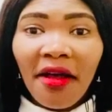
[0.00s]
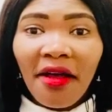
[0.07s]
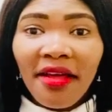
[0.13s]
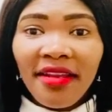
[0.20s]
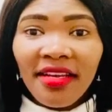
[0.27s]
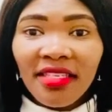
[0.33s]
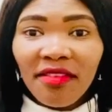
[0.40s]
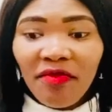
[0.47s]

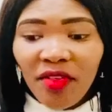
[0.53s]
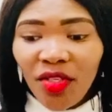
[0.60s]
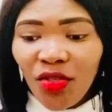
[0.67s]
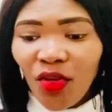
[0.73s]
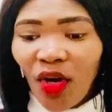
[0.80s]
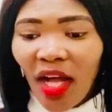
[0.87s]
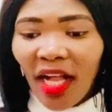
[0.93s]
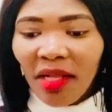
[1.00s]
next
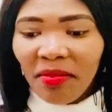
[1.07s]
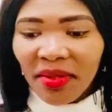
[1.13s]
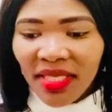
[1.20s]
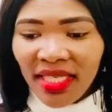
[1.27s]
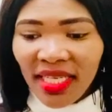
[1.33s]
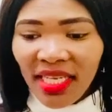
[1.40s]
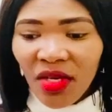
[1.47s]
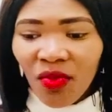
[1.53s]
video, I'll be
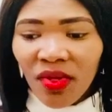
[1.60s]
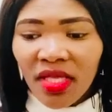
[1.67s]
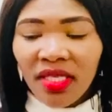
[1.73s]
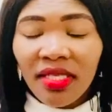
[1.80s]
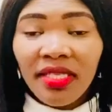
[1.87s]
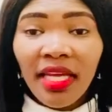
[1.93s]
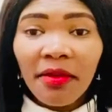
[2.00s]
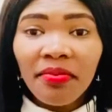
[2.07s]
dealing with
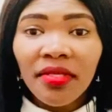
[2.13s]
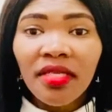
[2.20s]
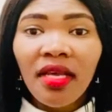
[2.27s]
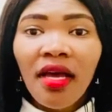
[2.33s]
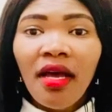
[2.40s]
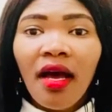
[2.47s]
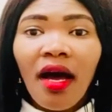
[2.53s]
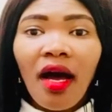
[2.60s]
steps
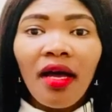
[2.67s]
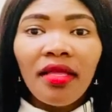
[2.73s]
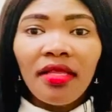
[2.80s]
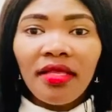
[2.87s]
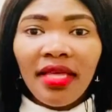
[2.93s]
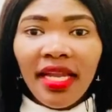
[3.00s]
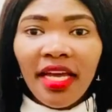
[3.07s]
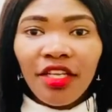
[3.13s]

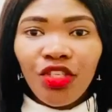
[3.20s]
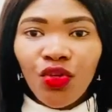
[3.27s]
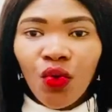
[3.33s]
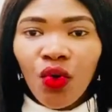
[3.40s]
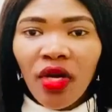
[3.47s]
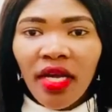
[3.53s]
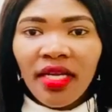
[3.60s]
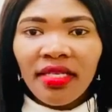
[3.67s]
that I
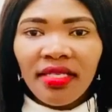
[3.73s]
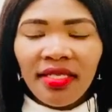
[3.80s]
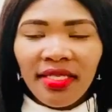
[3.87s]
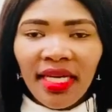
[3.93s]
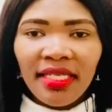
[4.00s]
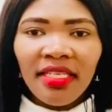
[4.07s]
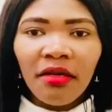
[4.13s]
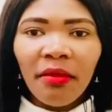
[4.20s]
took in
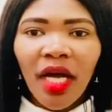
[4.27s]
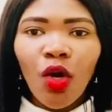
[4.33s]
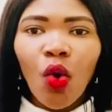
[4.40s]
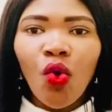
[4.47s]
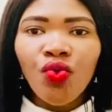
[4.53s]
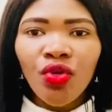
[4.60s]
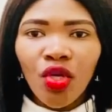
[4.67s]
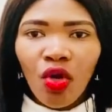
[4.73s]
starting my
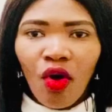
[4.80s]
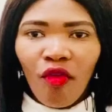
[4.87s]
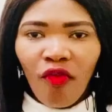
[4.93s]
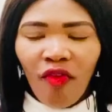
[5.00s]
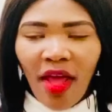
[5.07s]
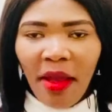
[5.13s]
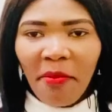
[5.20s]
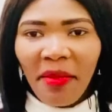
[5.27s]
own law
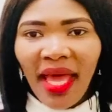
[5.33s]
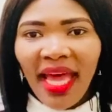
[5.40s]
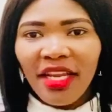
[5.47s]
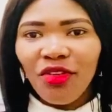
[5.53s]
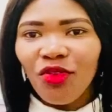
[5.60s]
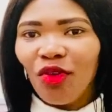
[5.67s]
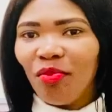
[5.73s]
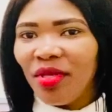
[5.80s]
firm,
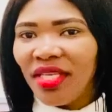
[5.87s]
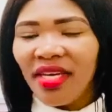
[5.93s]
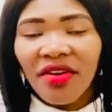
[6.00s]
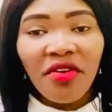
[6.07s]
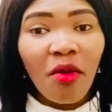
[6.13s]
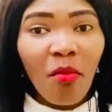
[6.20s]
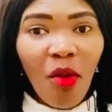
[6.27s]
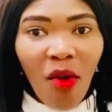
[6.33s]
and you'll be
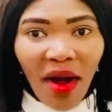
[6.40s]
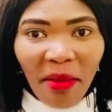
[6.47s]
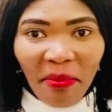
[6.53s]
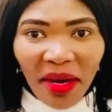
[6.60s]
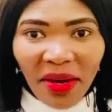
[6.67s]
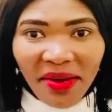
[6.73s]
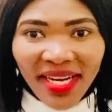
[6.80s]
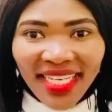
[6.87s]
hearing more
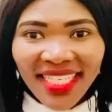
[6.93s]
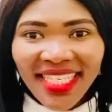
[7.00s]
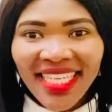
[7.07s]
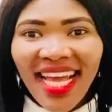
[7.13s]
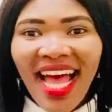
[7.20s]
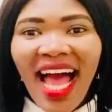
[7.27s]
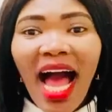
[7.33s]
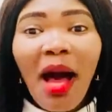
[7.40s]
about it
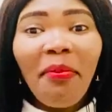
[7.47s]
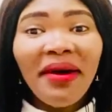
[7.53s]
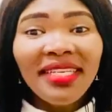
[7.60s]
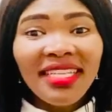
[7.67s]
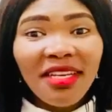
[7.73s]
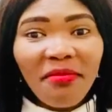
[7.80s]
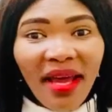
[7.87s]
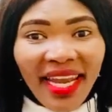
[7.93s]
up
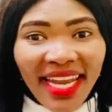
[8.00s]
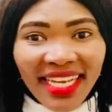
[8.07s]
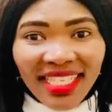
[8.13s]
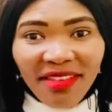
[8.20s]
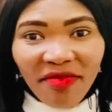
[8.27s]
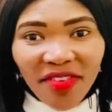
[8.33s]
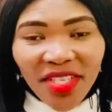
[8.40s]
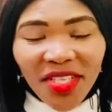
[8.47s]
until my next
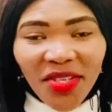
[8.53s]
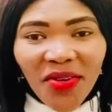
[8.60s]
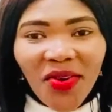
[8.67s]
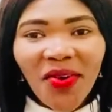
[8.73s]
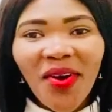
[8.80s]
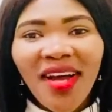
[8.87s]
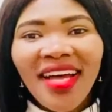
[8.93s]
video.